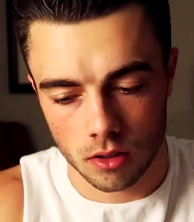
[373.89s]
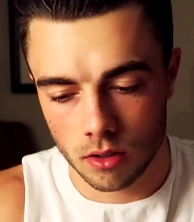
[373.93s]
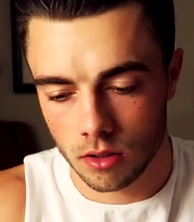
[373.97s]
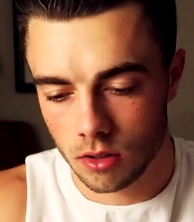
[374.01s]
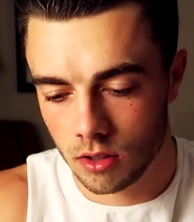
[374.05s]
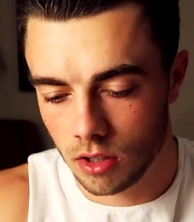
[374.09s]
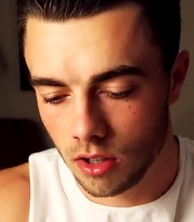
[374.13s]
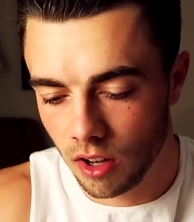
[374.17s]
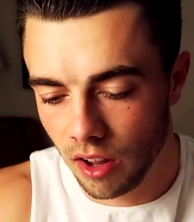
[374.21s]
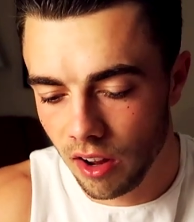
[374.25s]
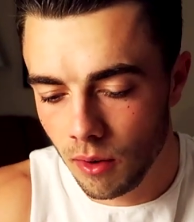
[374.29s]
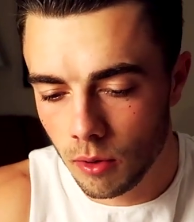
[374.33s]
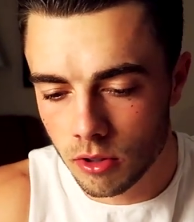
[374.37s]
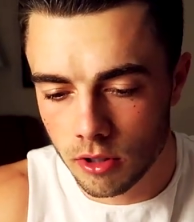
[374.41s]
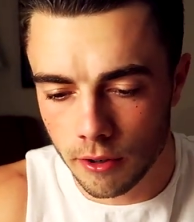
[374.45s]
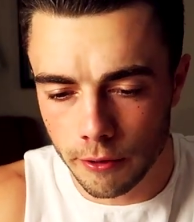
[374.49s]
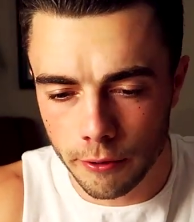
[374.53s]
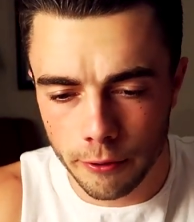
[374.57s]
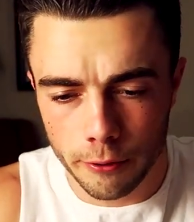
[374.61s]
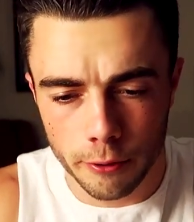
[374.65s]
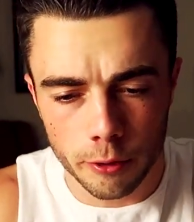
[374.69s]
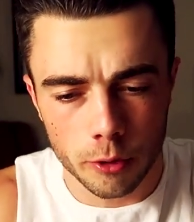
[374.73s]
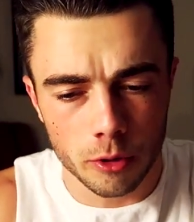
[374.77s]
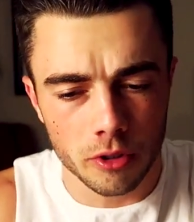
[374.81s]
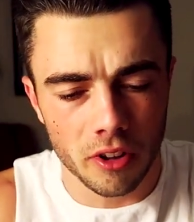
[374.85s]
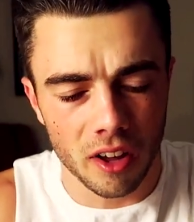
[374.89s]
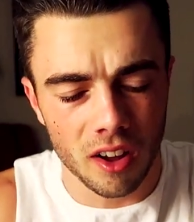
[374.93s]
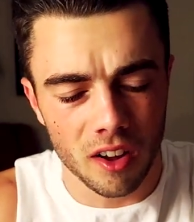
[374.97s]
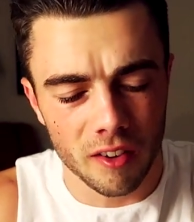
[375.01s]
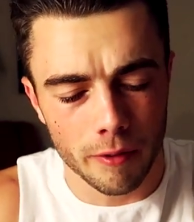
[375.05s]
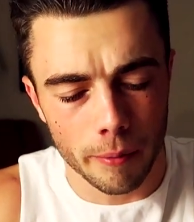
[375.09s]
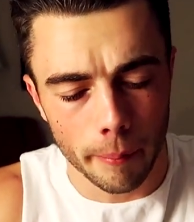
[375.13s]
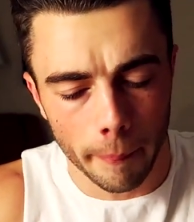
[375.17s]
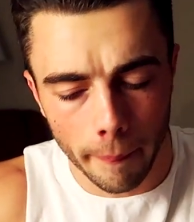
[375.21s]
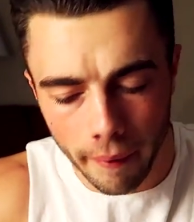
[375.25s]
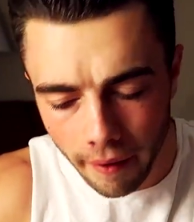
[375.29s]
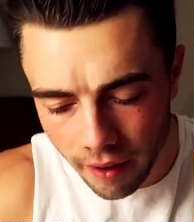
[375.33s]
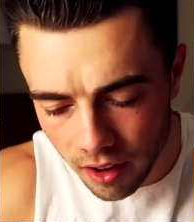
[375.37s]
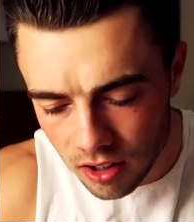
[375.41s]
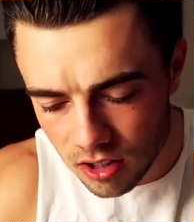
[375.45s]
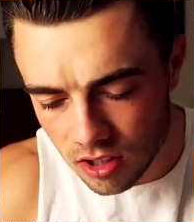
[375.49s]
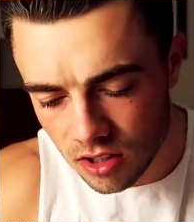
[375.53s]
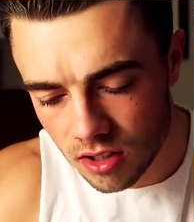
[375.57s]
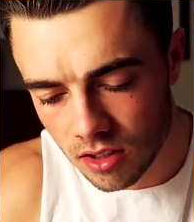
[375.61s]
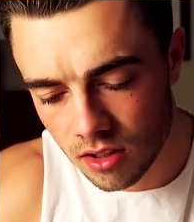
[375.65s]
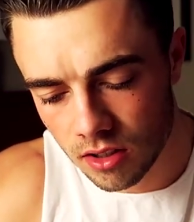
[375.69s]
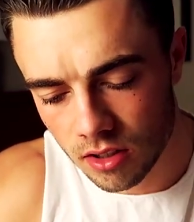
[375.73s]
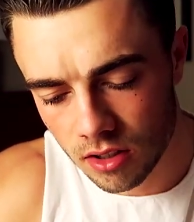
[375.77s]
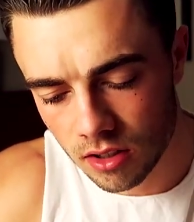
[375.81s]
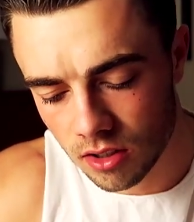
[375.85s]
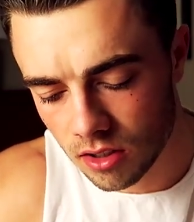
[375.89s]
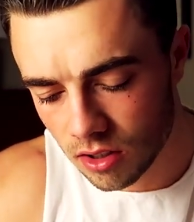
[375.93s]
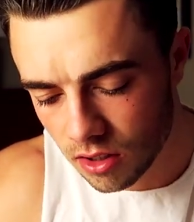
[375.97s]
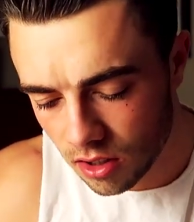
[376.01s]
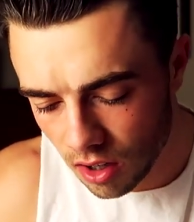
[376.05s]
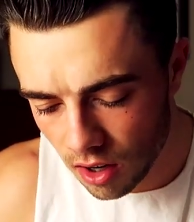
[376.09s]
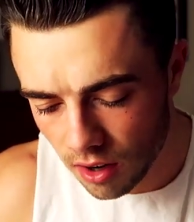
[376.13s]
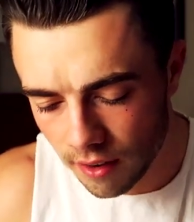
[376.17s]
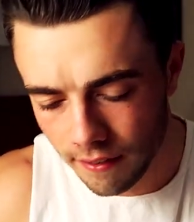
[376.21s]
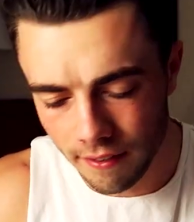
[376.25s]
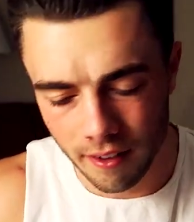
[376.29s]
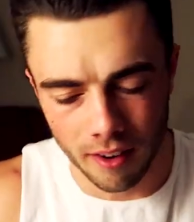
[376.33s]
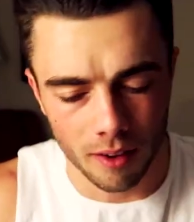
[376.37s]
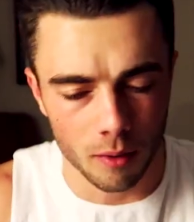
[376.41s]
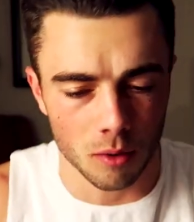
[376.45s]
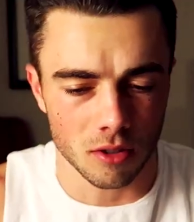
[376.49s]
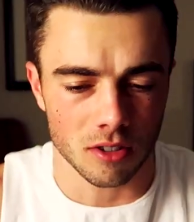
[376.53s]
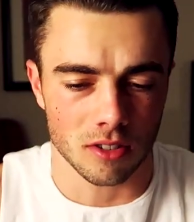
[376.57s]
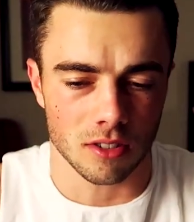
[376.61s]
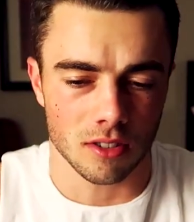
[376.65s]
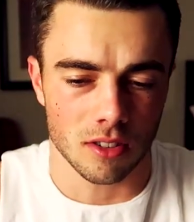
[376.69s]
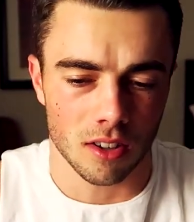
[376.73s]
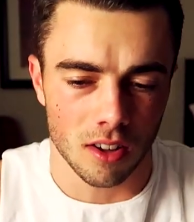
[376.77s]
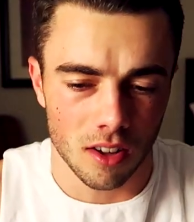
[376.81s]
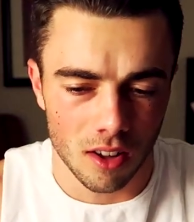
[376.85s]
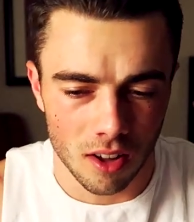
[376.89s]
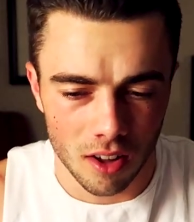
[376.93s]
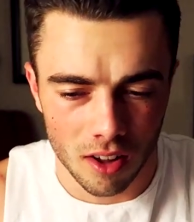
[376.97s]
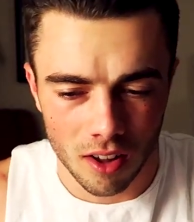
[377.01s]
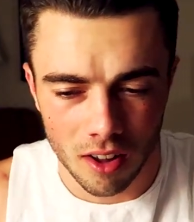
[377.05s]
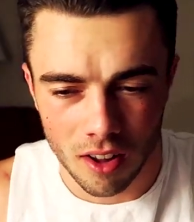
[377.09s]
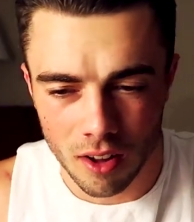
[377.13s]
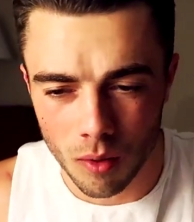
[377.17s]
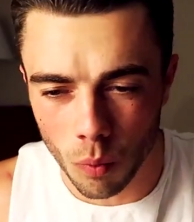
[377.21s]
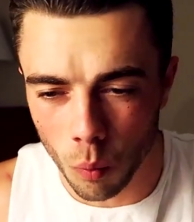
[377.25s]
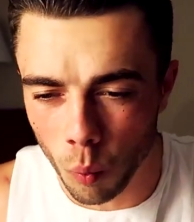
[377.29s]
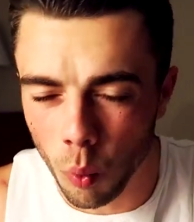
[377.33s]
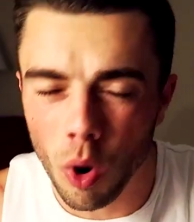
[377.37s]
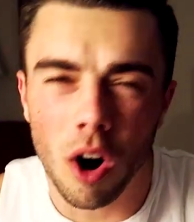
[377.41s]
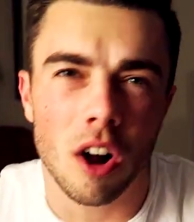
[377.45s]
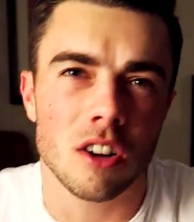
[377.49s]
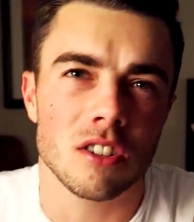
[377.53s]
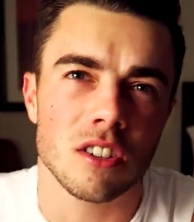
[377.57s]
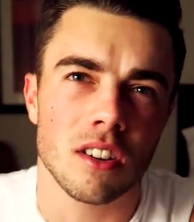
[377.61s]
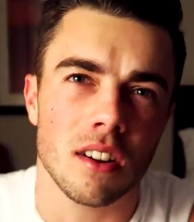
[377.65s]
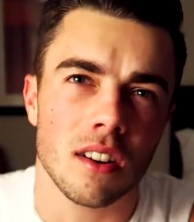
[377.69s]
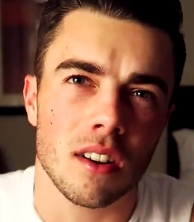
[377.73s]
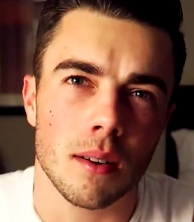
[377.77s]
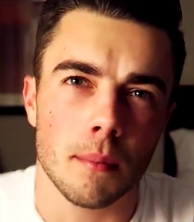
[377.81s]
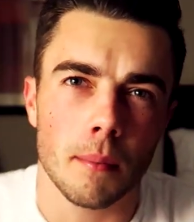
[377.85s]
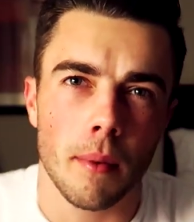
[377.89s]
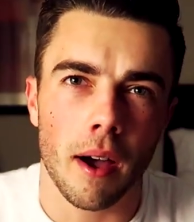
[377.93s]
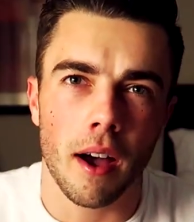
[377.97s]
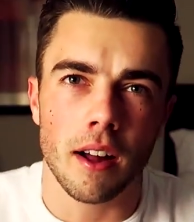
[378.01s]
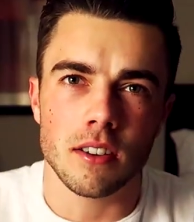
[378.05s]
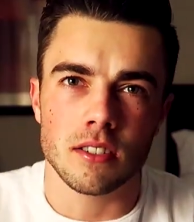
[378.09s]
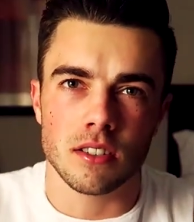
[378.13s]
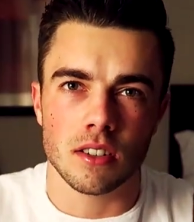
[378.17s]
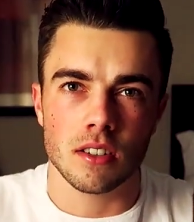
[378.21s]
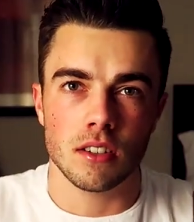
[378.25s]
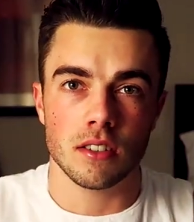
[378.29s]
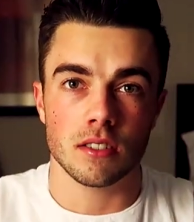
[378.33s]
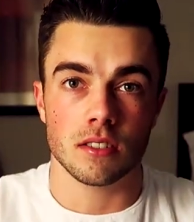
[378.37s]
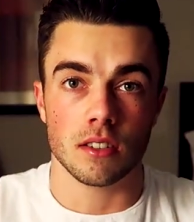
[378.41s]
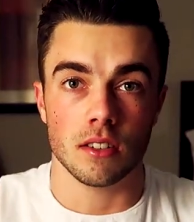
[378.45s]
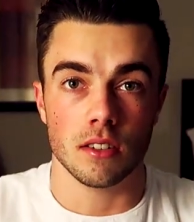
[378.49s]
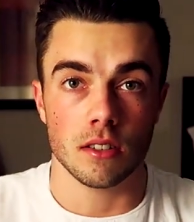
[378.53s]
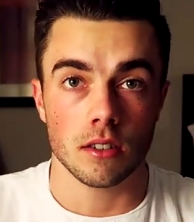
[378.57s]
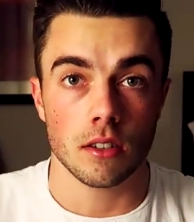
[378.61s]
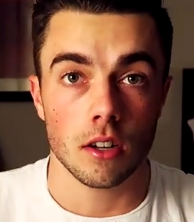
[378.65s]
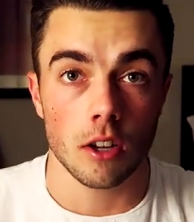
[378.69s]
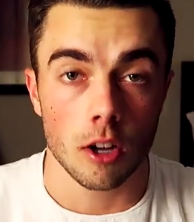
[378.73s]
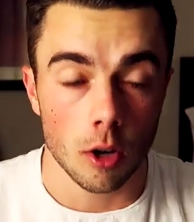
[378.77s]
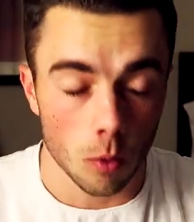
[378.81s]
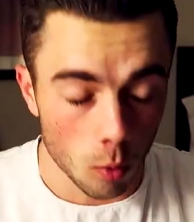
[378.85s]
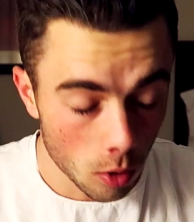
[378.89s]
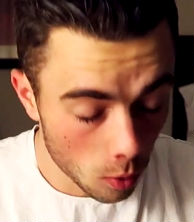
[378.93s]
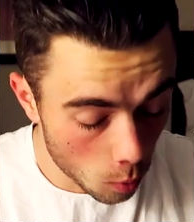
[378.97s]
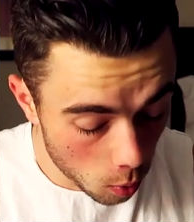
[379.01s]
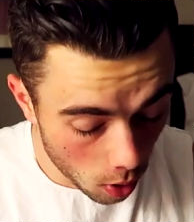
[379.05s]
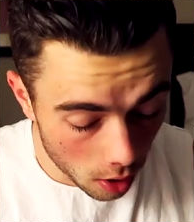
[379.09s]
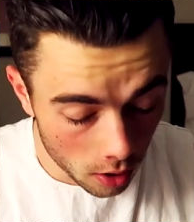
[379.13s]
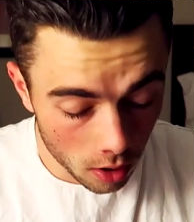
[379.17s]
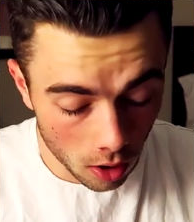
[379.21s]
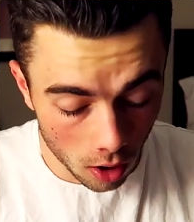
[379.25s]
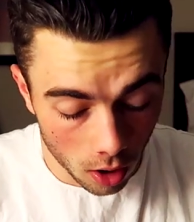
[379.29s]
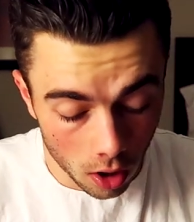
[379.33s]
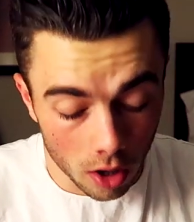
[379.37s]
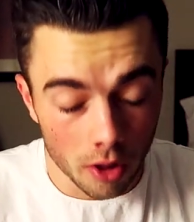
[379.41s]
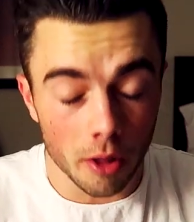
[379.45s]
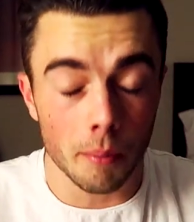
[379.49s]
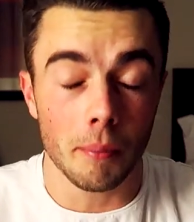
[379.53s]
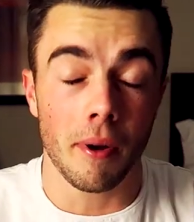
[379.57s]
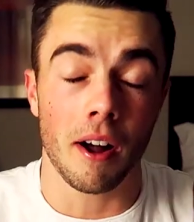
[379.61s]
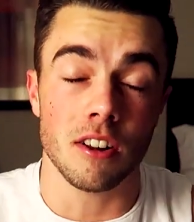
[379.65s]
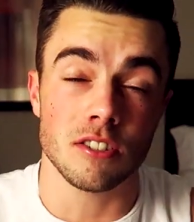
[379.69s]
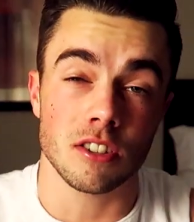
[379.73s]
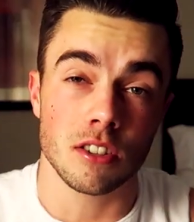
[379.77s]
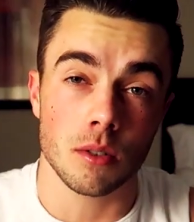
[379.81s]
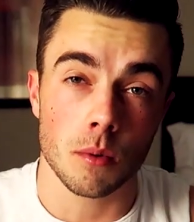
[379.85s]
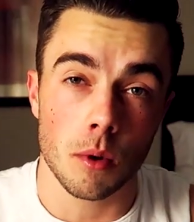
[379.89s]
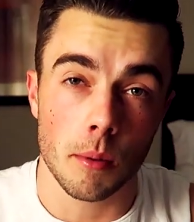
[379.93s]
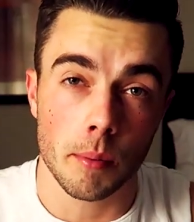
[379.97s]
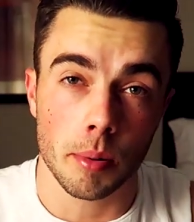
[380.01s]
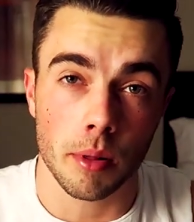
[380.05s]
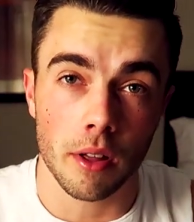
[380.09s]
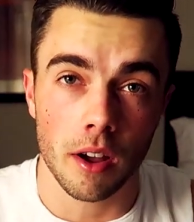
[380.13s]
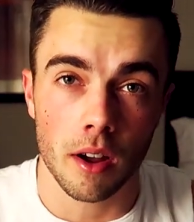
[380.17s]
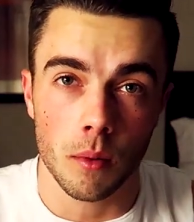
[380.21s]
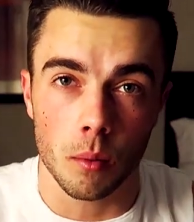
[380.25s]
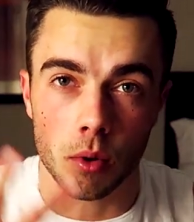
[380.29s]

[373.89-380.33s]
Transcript: Today was a full day of matches and stuff, and I was watching the matches, and we won all the matches that we played.